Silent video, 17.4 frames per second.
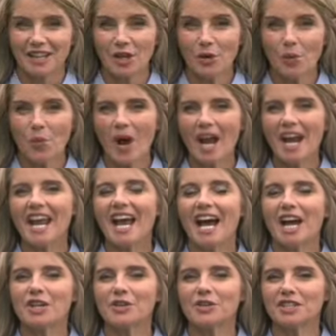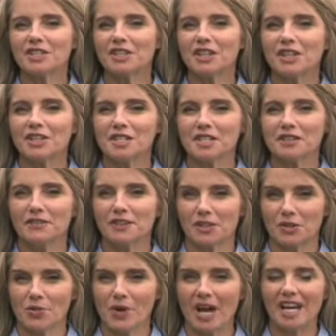The
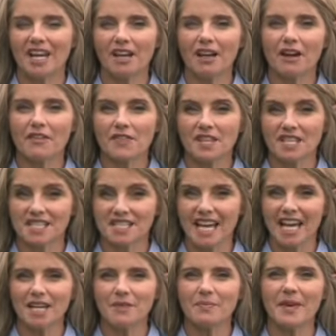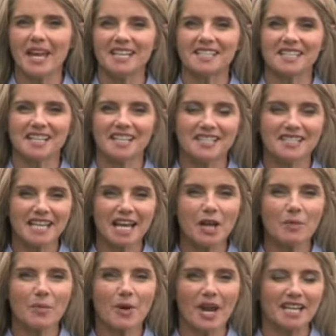135th running of the Sun Met
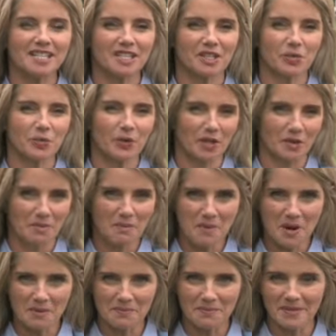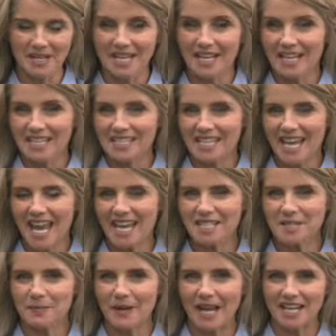celebrated with Mumm
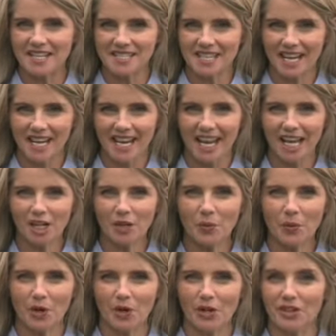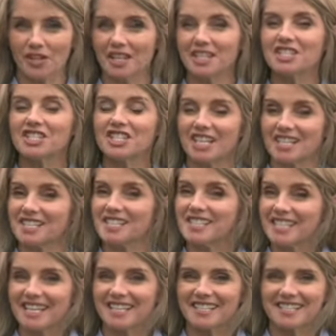takes place at Kenilworth in
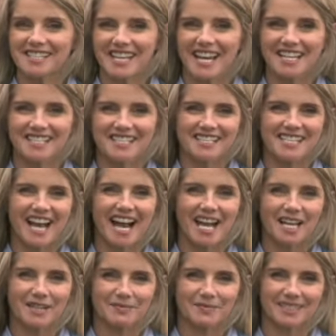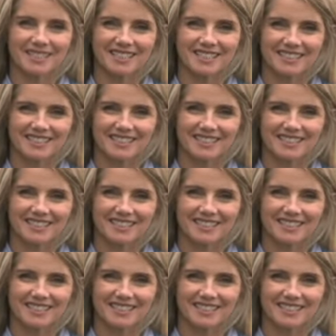just six days' time.